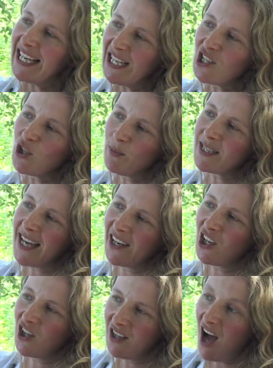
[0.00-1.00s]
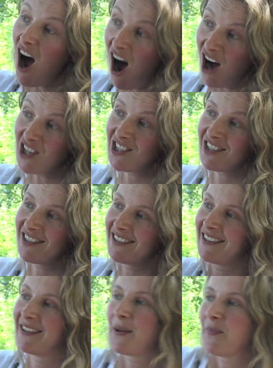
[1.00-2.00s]
into botanical art,
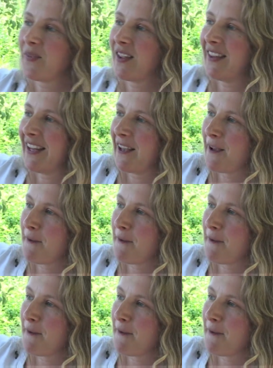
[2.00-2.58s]
I think.